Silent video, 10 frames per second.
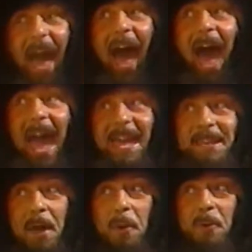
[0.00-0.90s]
I
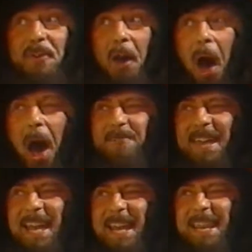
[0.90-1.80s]
know you're
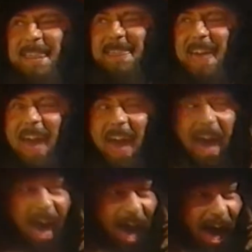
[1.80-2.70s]
in
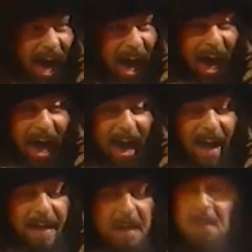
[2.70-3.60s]
there.
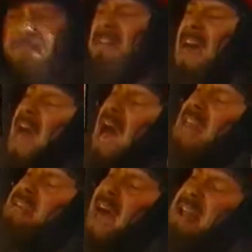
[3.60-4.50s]
Fair
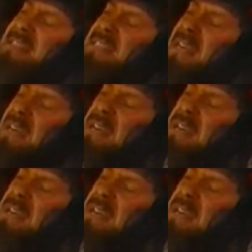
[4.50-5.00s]
Nancy,